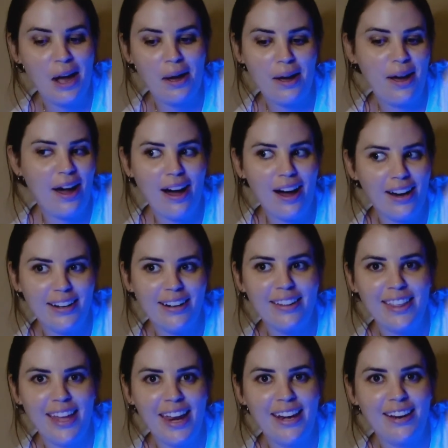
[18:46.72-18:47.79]
harder
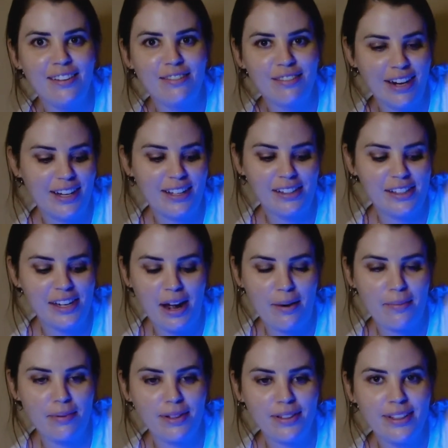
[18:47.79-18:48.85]
than regular nail
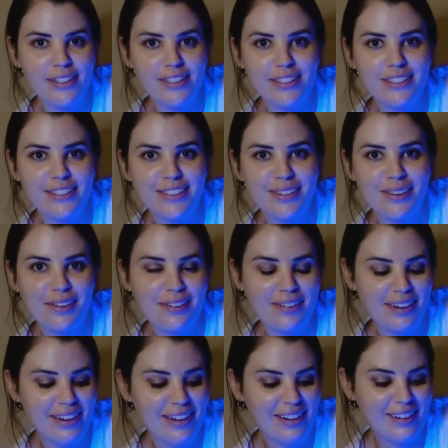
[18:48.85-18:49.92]
polish. So
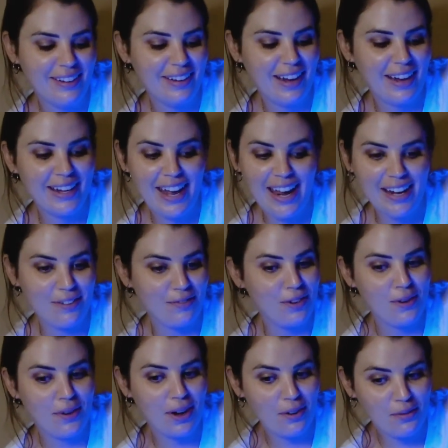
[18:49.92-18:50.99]
again, if
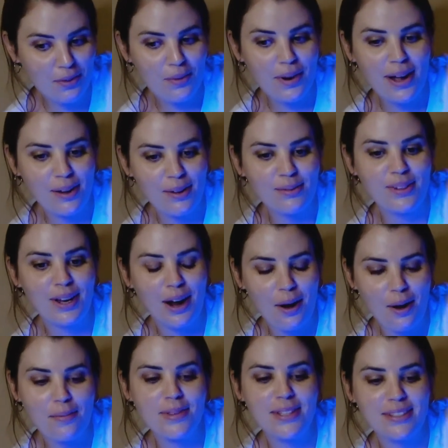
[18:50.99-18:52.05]
you were overwhelmed, I
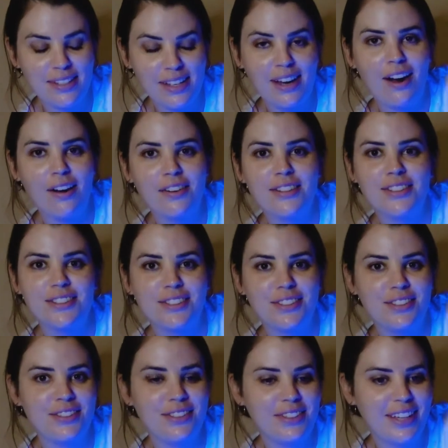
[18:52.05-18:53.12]
hope this encourages
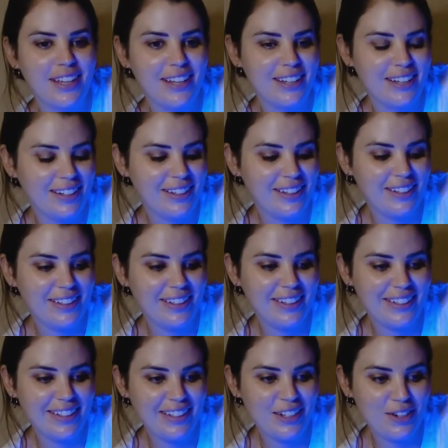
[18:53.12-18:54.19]
you that
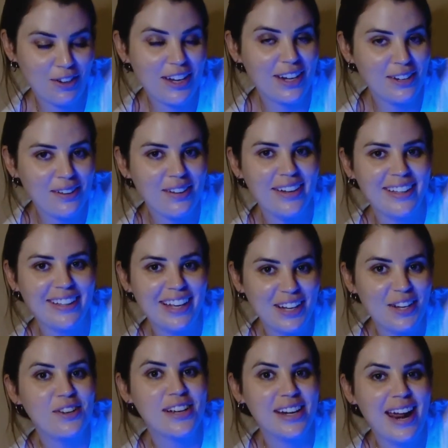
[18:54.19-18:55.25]
you can do it. Like,
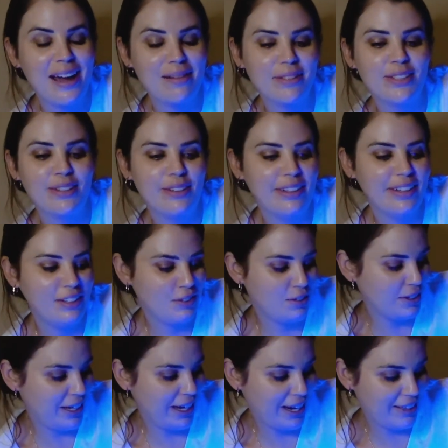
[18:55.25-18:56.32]
you can absolutely do
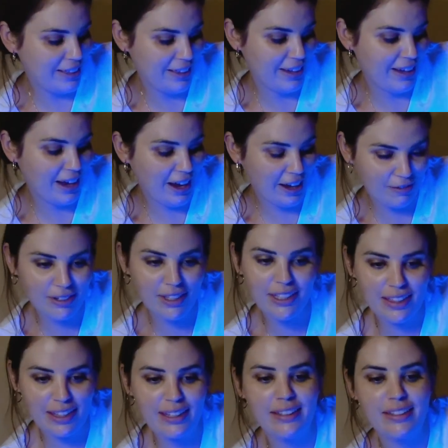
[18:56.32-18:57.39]
it. And I really
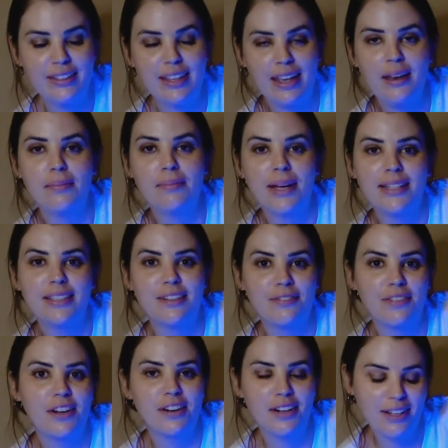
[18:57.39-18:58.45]
think this kit makes it
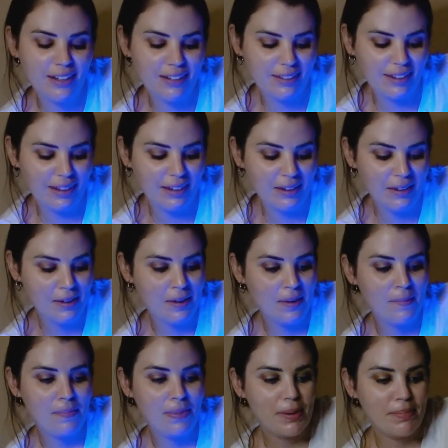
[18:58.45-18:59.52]
very easy.
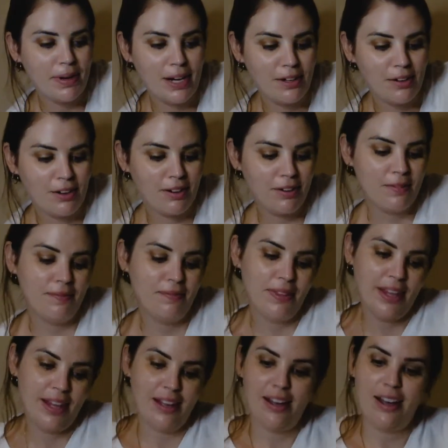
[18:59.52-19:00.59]
But I know
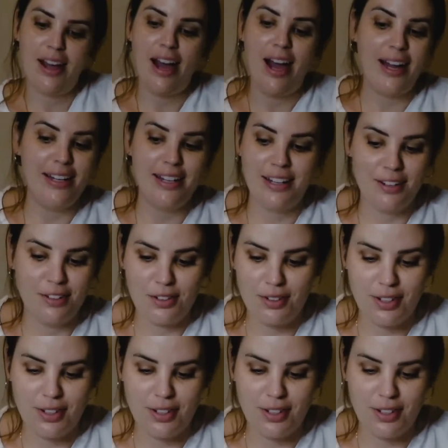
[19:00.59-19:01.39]
I didn't do